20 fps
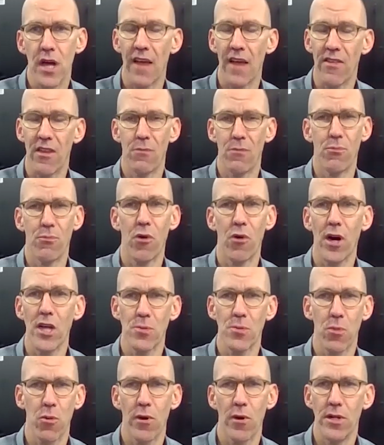and the
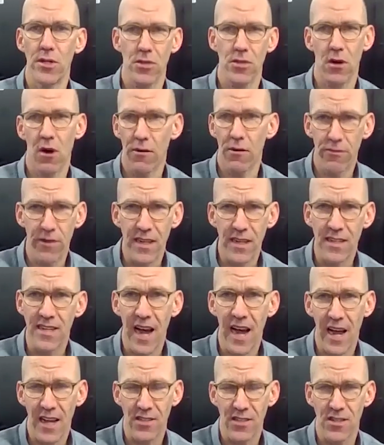price points are
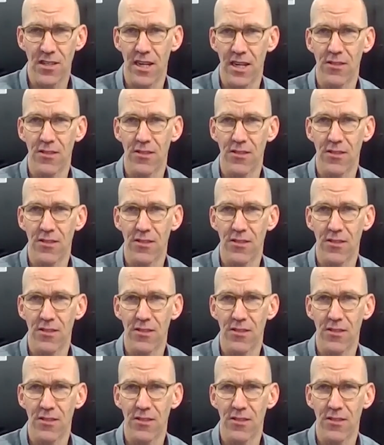fantastic,